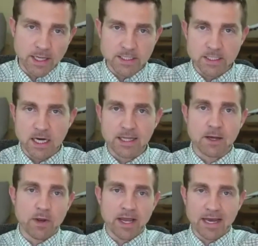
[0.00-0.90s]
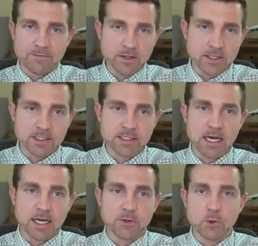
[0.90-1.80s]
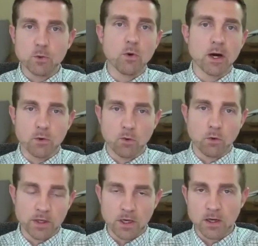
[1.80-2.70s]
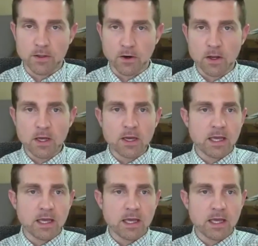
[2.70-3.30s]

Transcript: It's not like we have to decide to do one or the other.